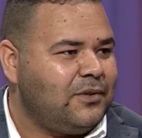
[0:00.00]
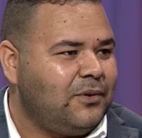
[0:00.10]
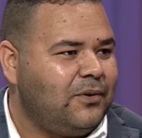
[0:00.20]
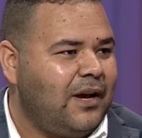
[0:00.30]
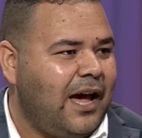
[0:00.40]

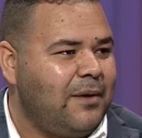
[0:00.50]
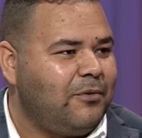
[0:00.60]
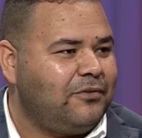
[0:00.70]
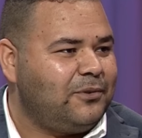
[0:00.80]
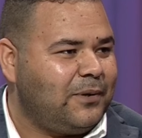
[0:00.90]
So I
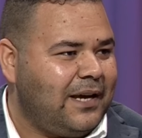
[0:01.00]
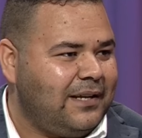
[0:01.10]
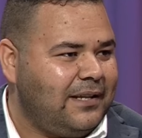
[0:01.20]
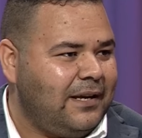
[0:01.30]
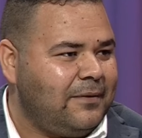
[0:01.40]
moved to
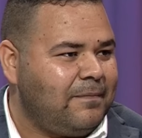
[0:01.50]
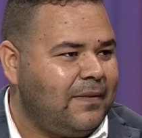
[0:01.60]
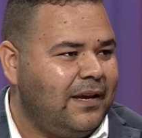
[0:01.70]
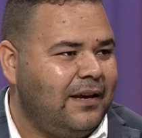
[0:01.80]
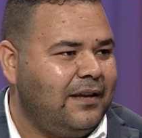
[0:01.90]
Canada,
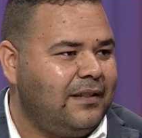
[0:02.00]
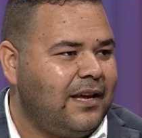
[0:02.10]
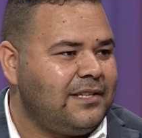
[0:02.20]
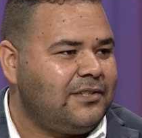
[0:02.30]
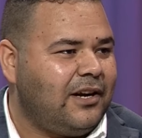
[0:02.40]
and I
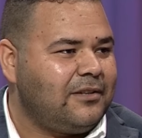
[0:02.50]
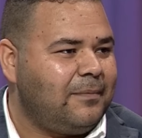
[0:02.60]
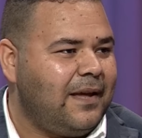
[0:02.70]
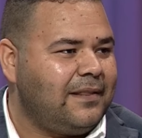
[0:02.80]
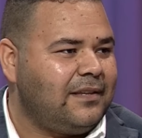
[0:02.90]
started
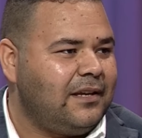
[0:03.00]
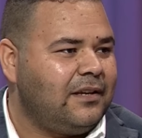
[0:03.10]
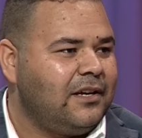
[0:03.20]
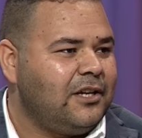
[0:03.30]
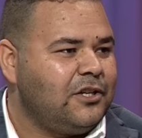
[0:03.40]
planting
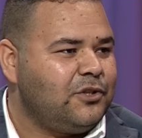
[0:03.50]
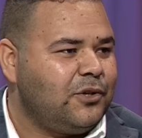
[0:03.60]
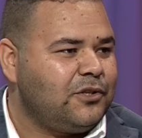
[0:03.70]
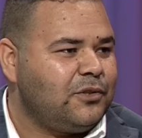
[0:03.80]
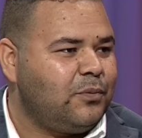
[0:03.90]

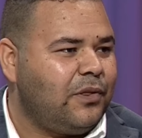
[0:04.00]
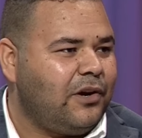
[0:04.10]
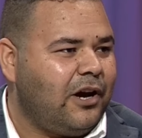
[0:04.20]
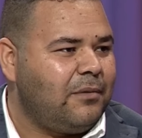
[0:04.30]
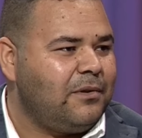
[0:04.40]
churches with the
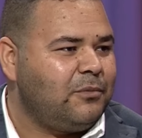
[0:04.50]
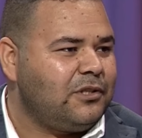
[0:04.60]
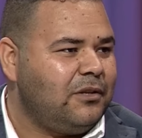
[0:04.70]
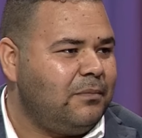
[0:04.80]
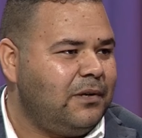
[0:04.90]
Arab and
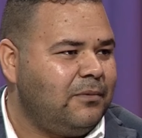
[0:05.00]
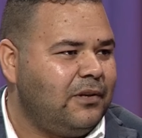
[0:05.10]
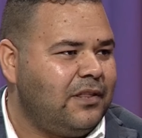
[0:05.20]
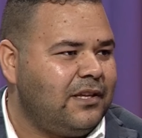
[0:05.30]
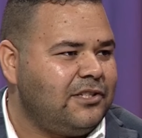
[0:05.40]
Muslim people
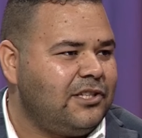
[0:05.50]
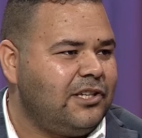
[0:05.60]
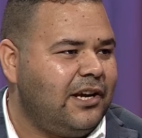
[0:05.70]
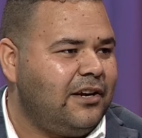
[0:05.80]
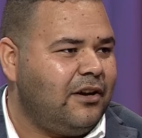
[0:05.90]
in the G
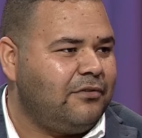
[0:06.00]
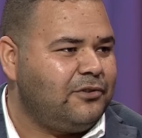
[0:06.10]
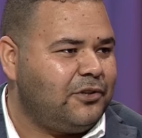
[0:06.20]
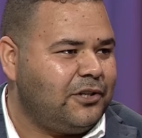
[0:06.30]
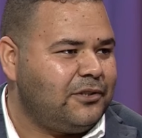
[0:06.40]
T area of
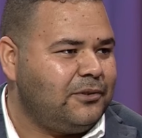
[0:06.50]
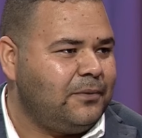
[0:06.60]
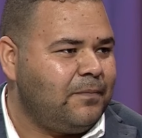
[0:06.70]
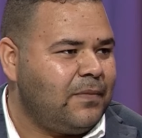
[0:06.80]
Toronto.